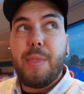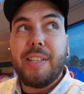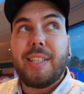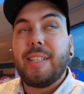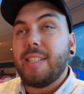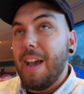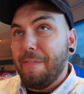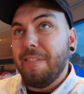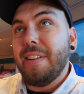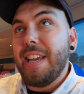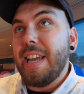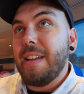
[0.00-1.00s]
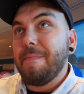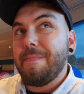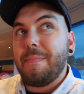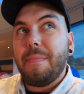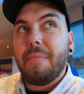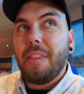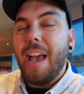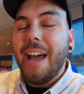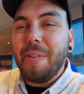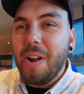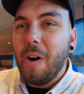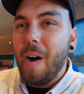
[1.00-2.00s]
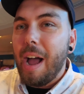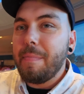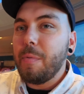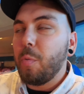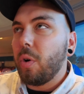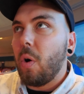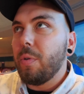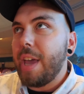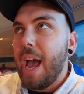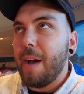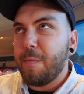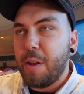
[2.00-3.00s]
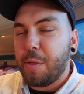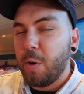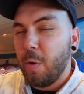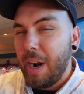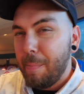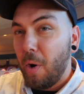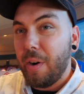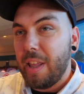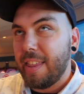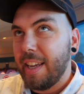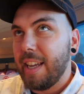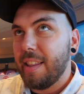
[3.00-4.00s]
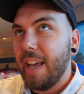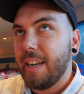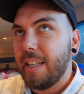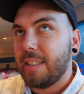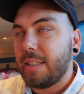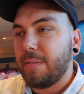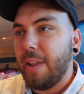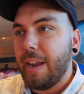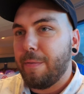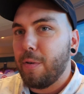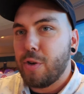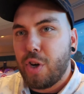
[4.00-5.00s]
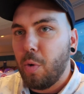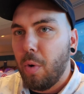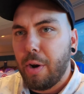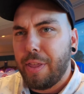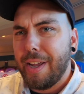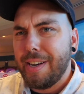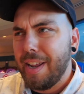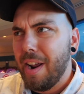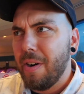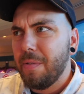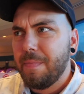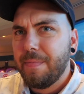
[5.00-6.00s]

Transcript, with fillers: this is definitely i don't know I, we're only halfway through and i'm already thinking that it's like for sure worth it you know